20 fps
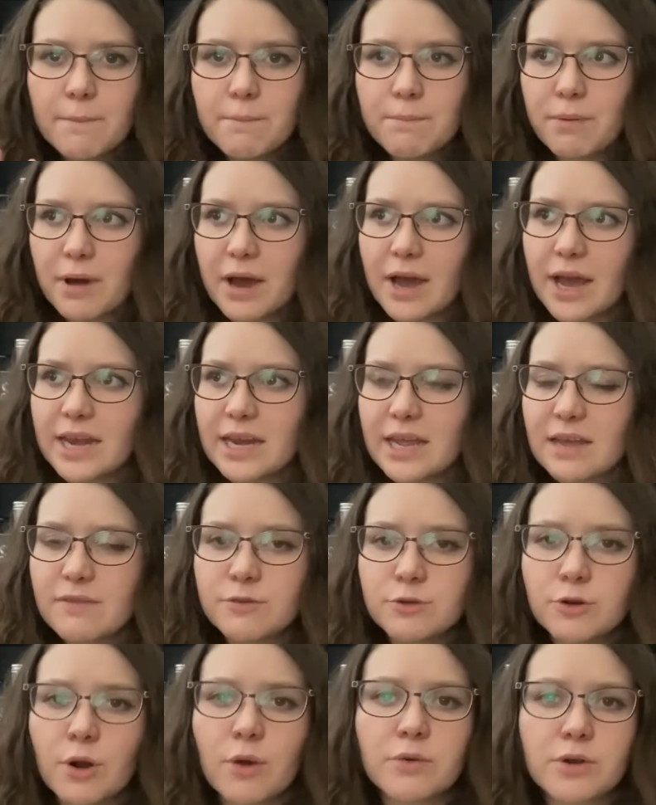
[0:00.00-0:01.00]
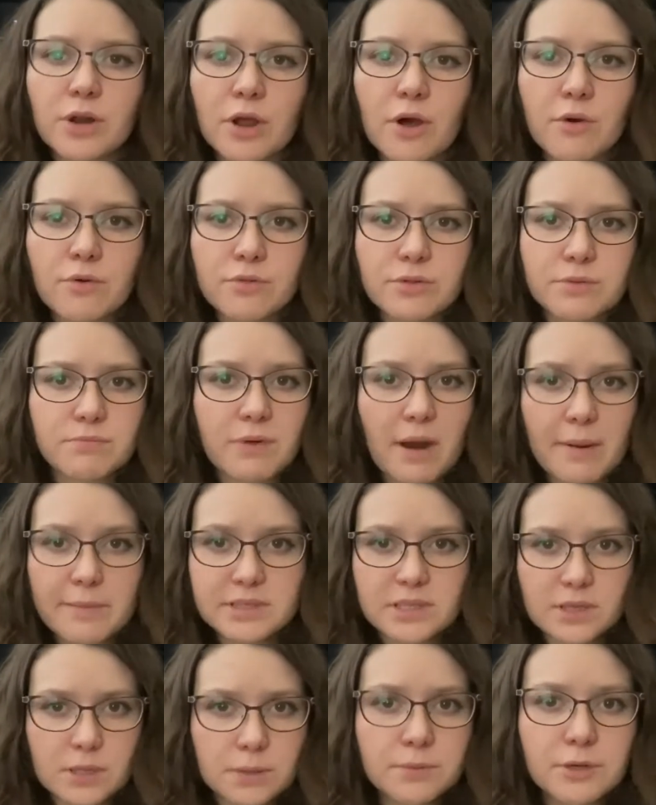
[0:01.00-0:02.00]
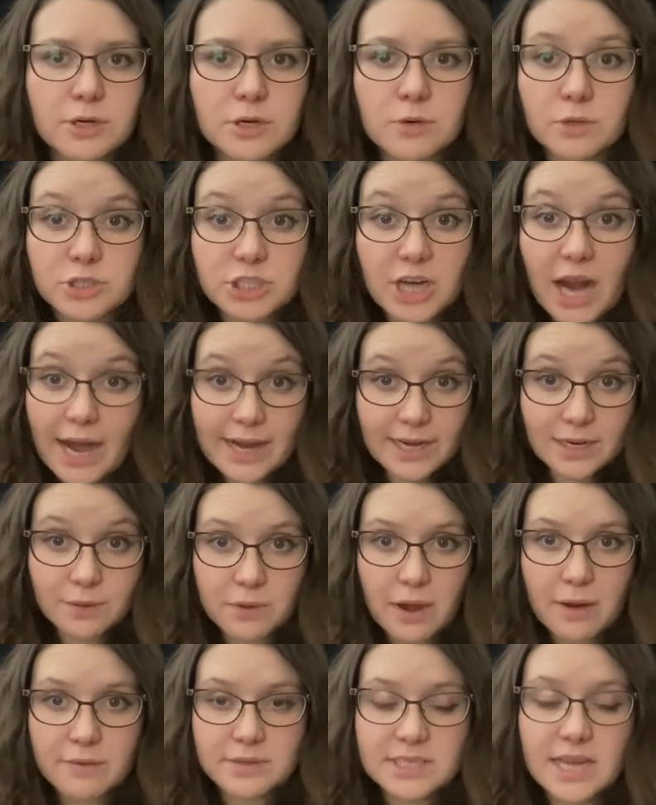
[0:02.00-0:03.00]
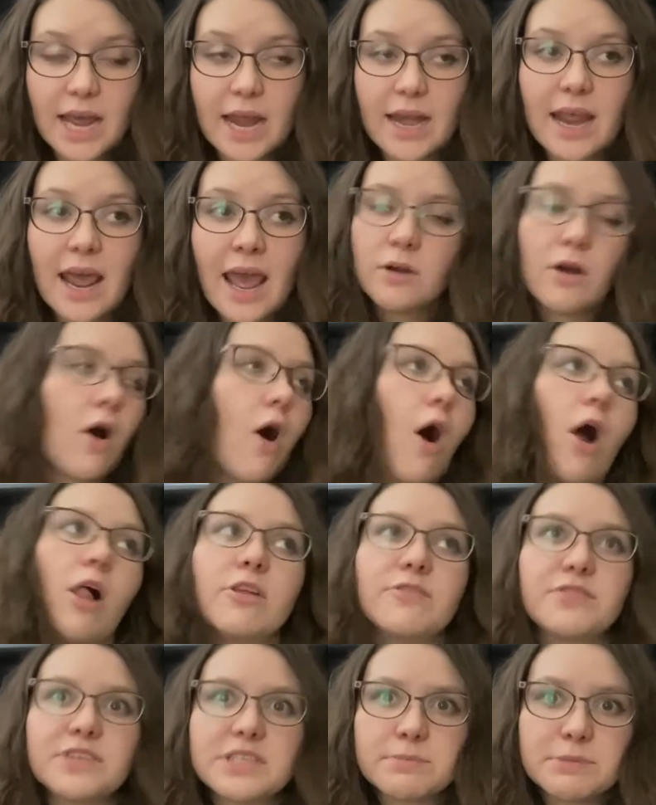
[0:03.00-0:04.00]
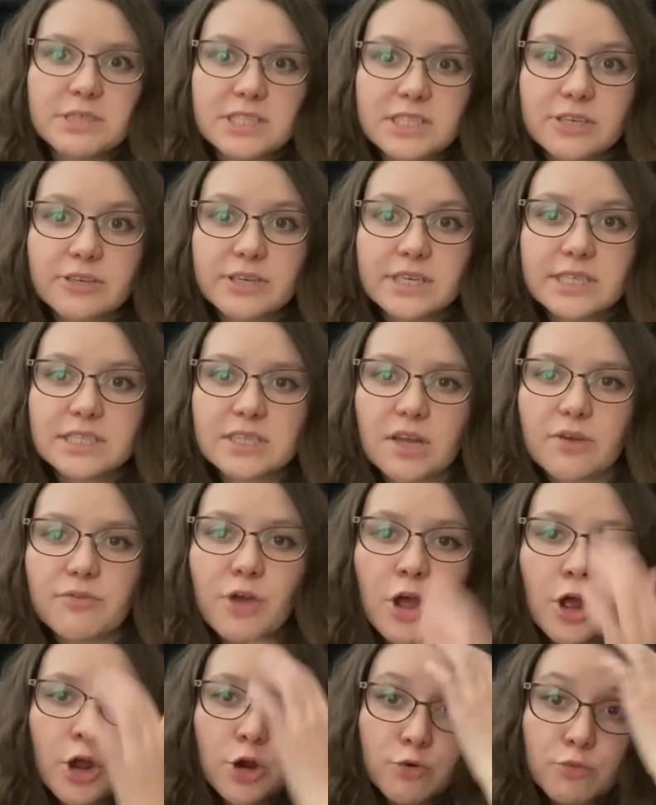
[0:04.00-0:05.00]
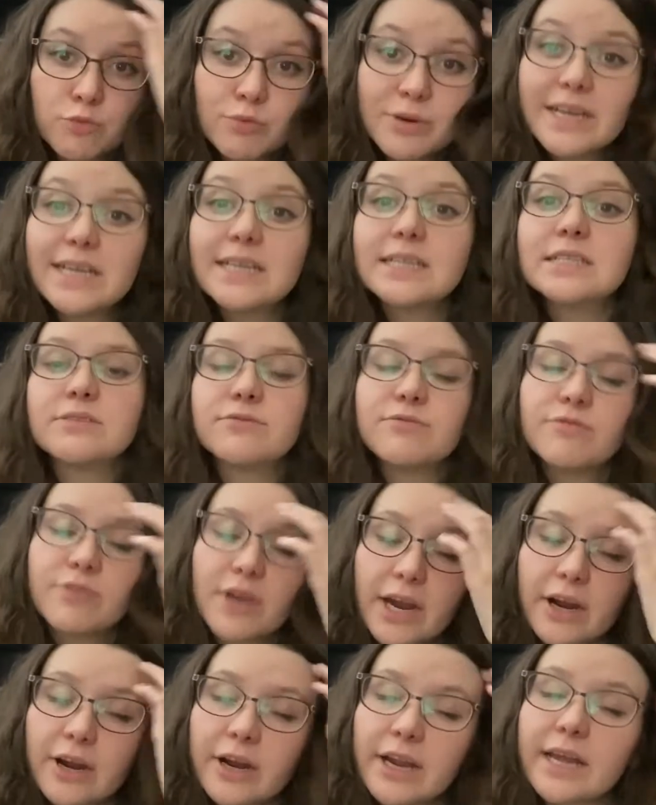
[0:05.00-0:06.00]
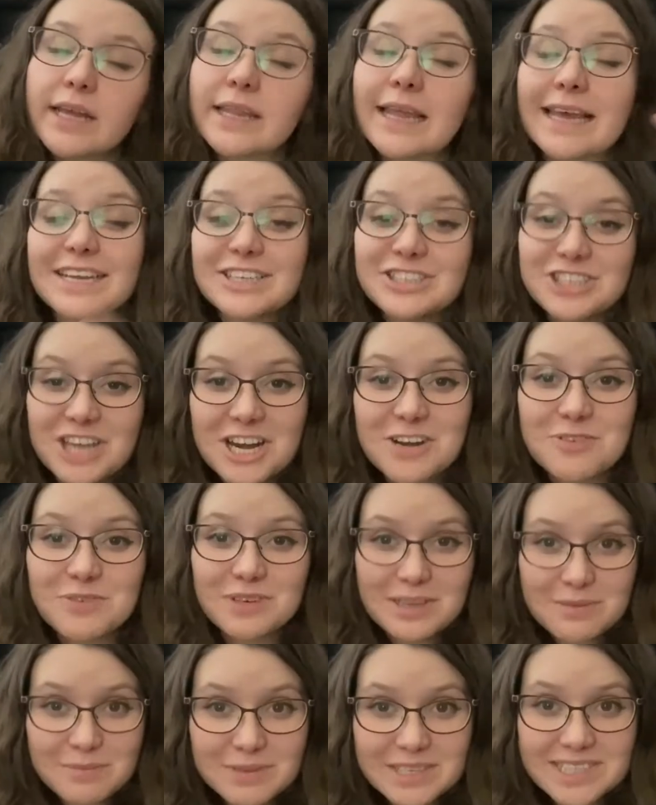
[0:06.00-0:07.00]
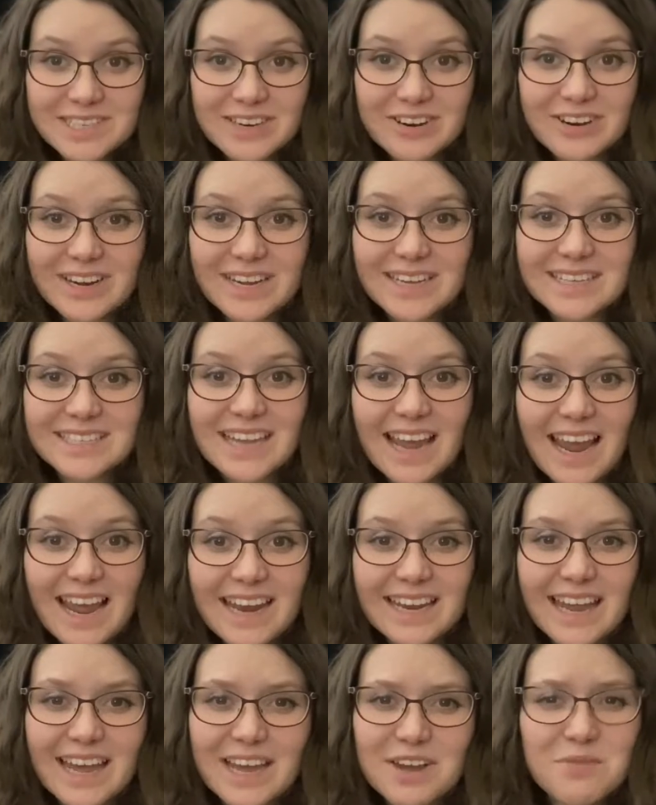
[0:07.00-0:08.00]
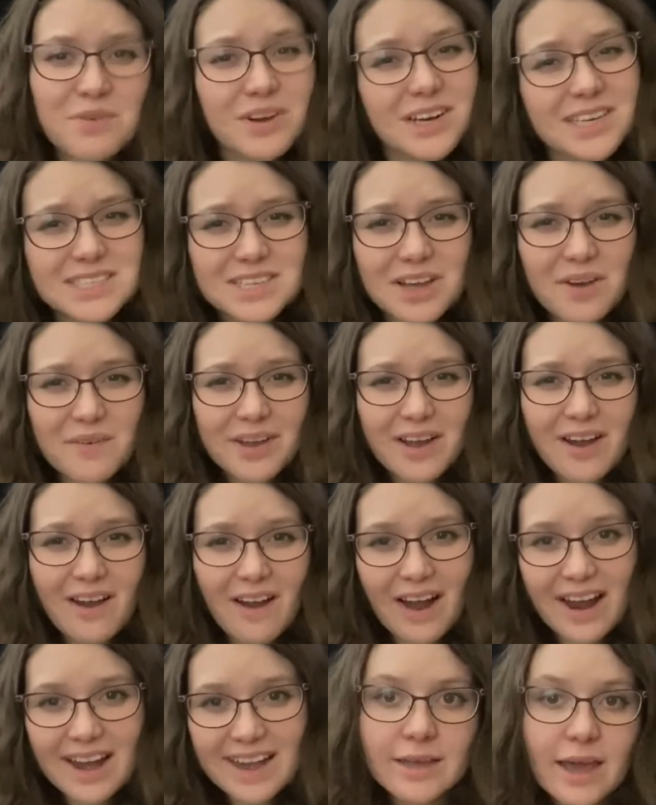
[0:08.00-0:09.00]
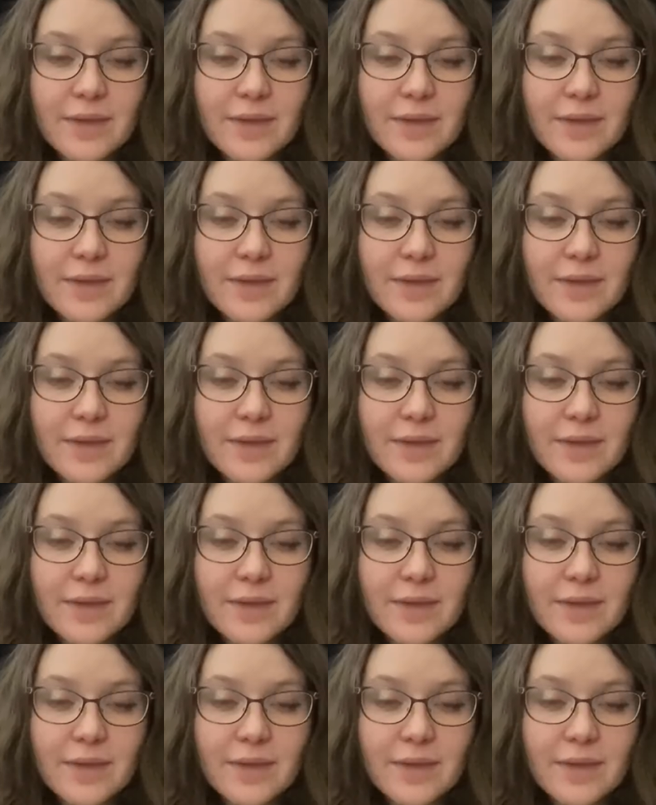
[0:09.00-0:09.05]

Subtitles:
But if you don't know the premise of the book, which I didn't when I was 10, all of this mysterious stuff reads very, genuinely mysterious and, what is going on?